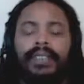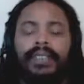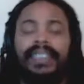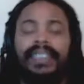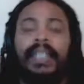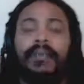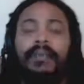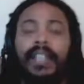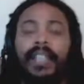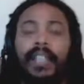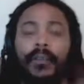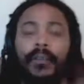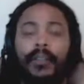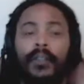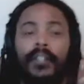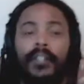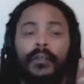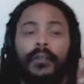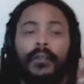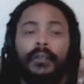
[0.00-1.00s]
Same thing
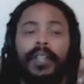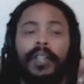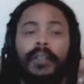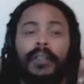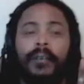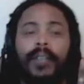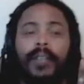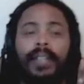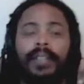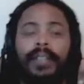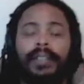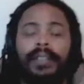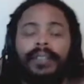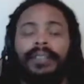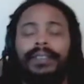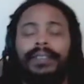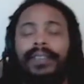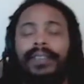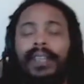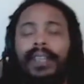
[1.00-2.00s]
works with marijuana.
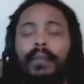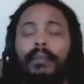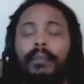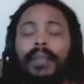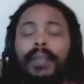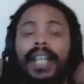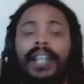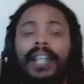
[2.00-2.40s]
But